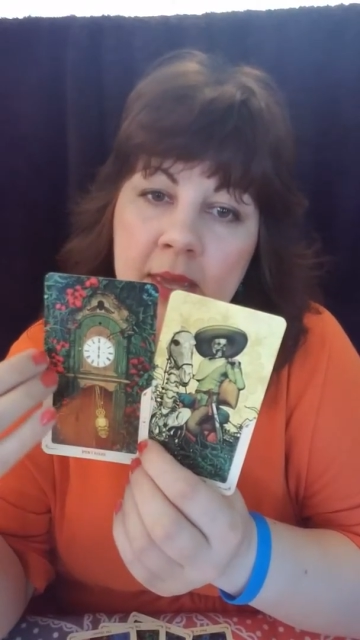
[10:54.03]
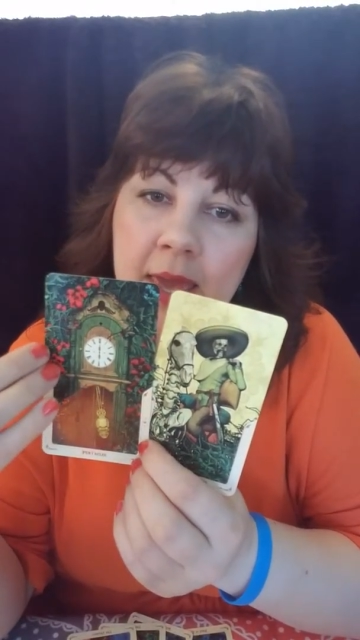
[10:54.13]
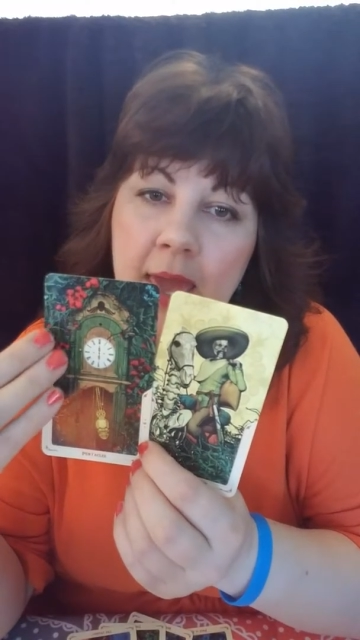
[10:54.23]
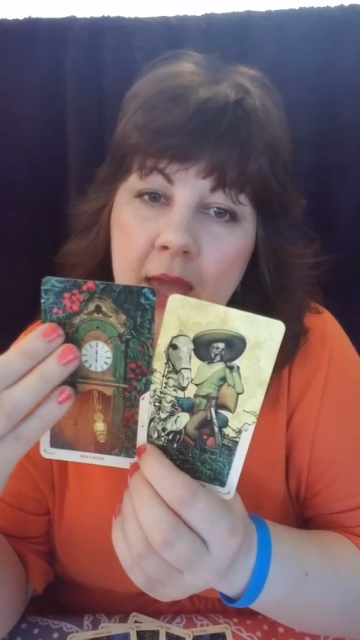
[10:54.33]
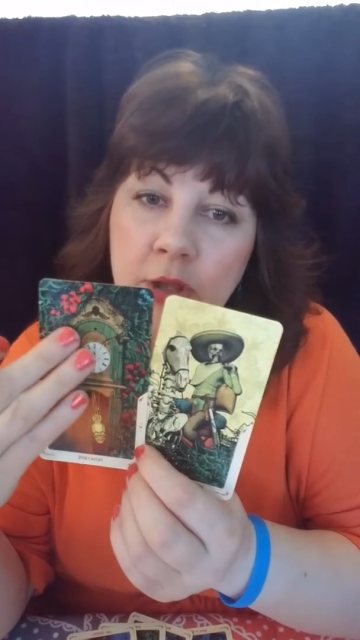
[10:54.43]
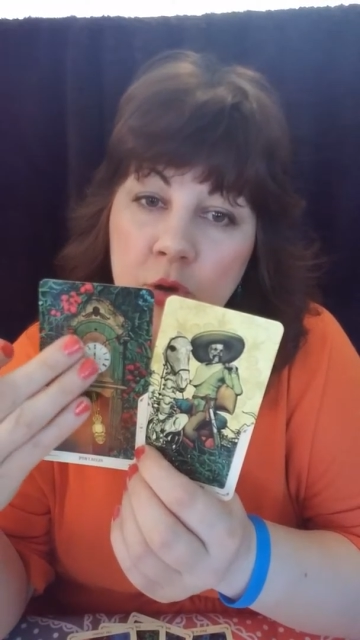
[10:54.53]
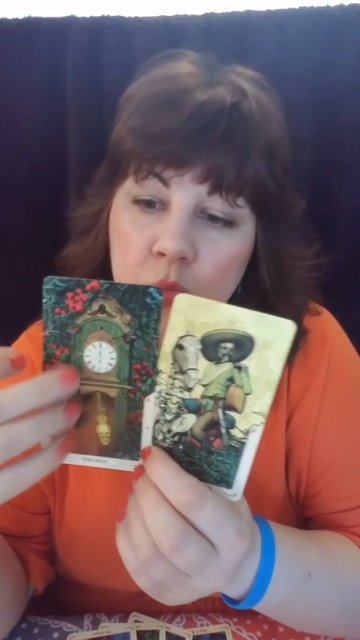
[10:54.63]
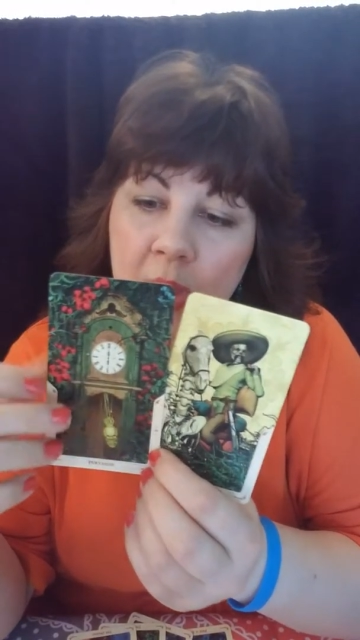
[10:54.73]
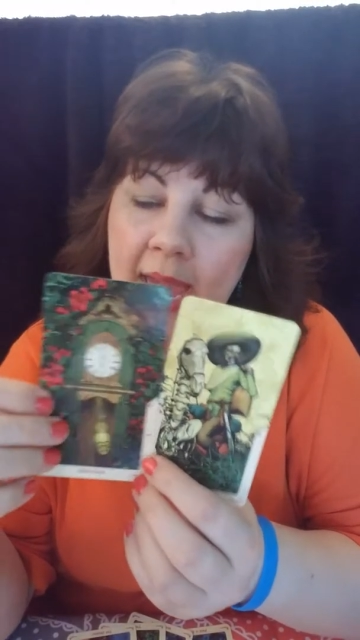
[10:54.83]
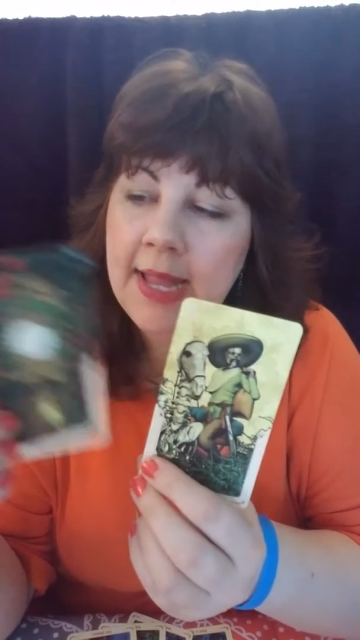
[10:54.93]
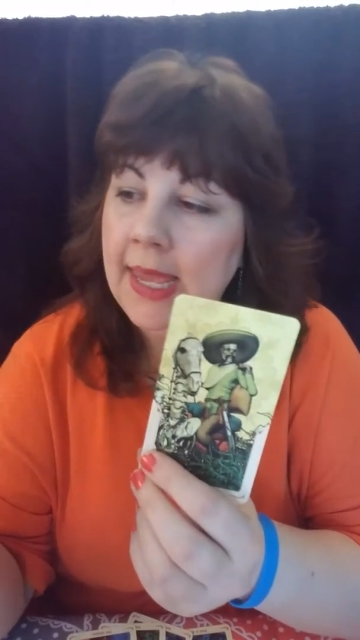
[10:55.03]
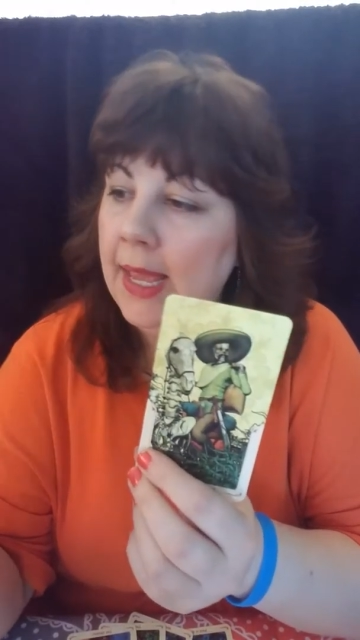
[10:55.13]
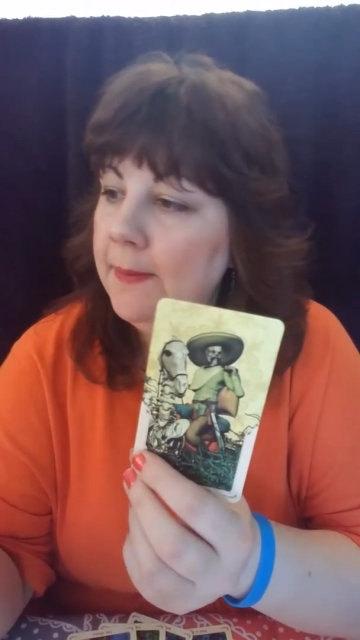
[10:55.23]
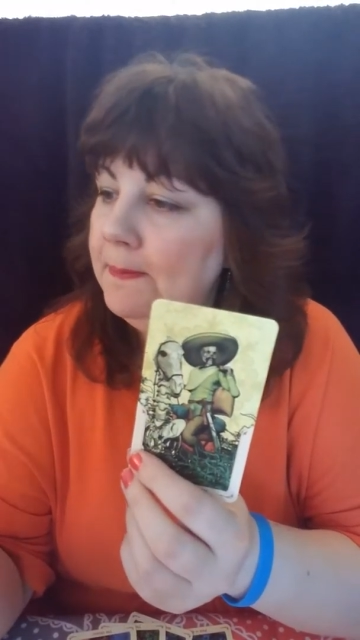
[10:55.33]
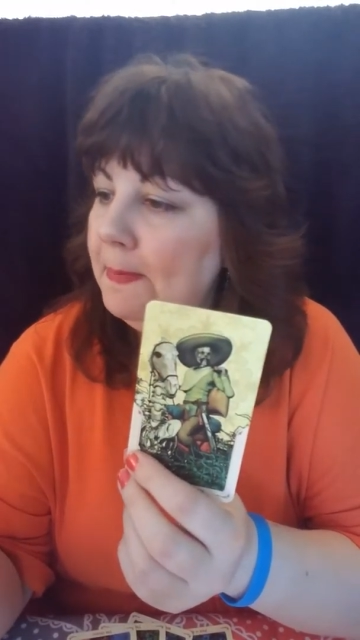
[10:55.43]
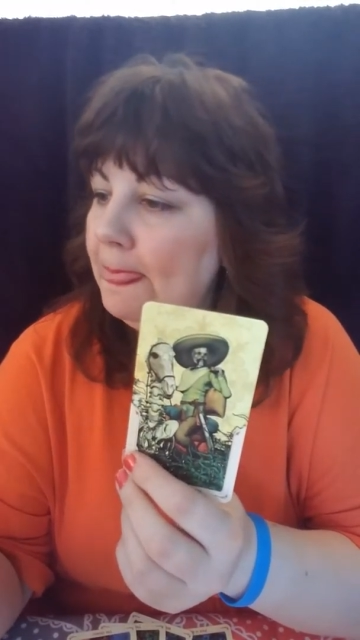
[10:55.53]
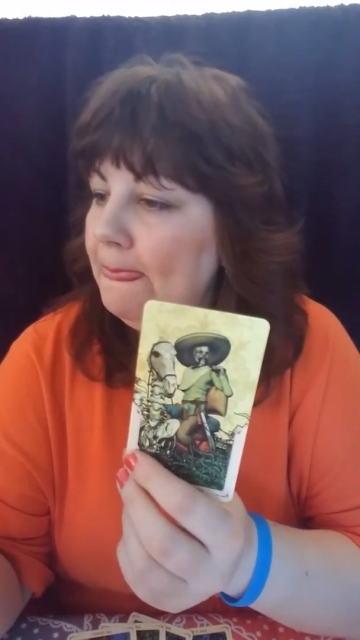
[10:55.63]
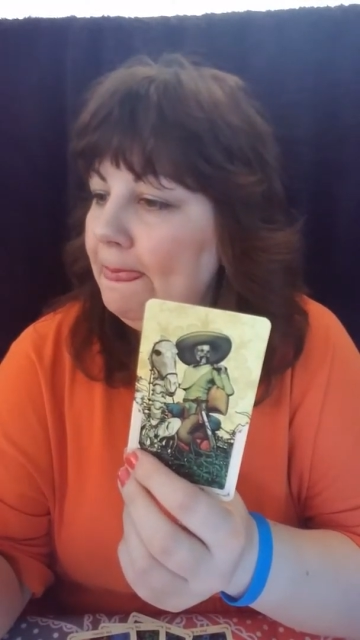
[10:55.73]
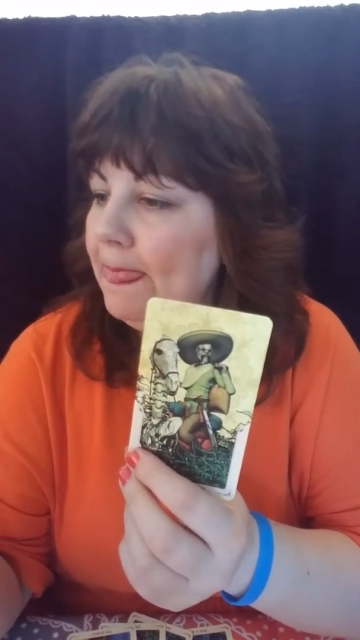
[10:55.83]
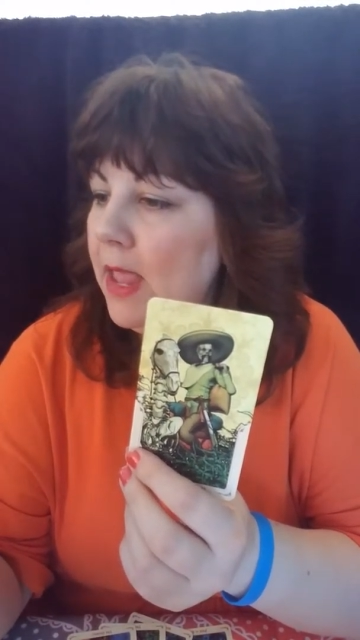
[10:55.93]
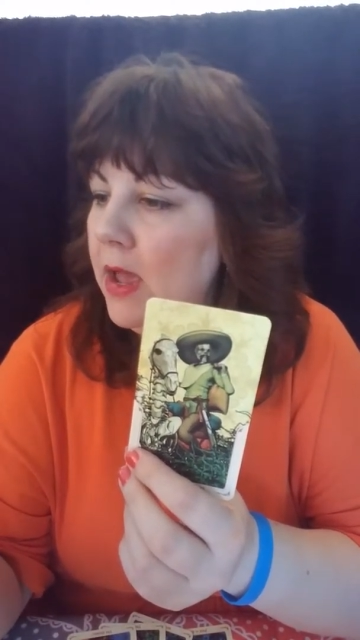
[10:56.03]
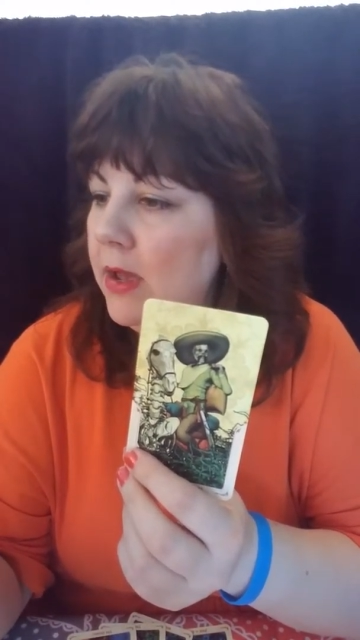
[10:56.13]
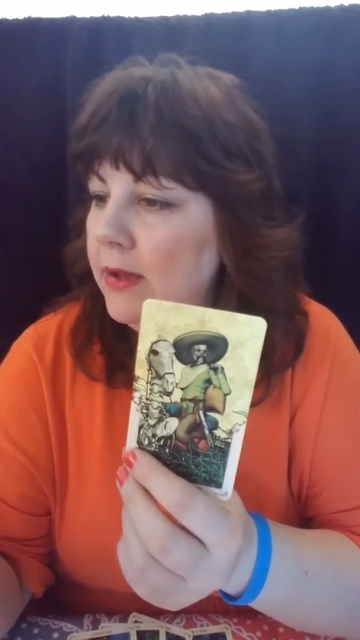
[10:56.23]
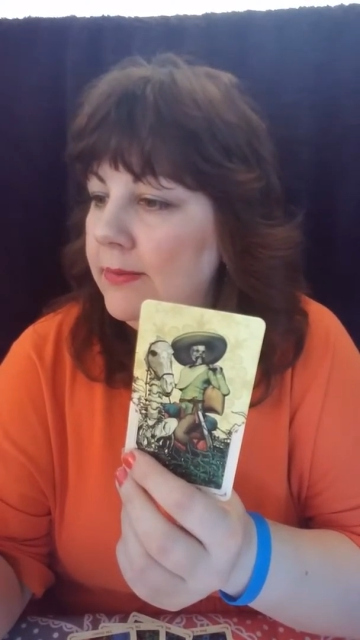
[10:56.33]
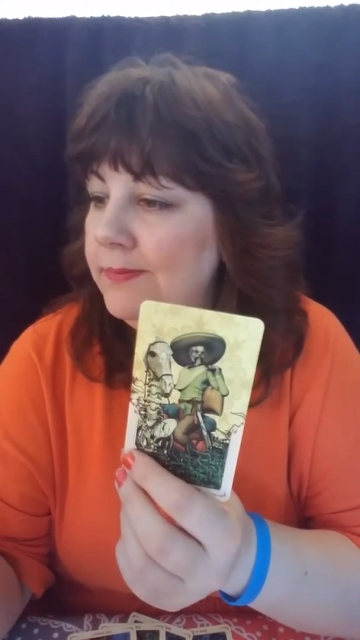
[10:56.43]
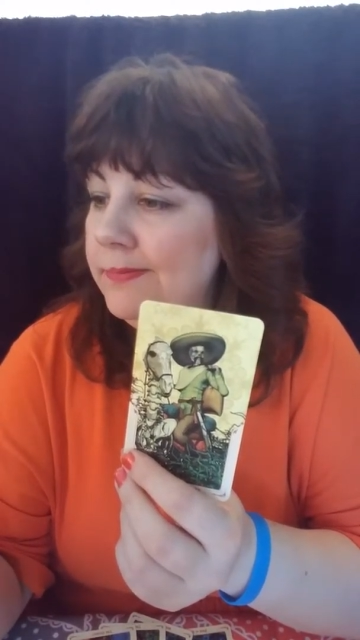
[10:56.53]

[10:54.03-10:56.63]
and you waiting. Um,